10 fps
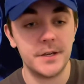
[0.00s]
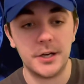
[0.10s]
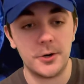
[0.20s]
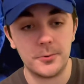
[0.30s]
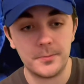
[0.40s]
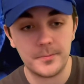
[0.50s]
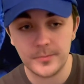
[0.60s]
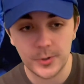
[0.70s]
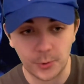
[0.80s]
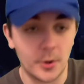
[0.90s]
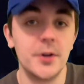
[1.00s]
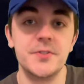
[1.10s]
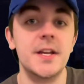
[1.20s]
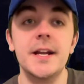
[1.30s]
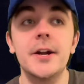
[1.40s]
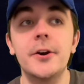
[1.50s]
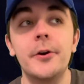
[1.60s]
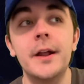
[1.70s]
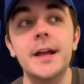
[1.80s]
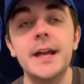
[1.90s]
know,
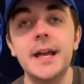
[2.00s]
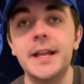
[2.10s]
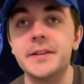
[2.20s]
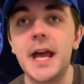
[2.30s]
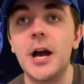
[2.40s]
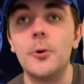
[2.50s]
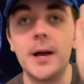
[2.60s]
Crosshair and now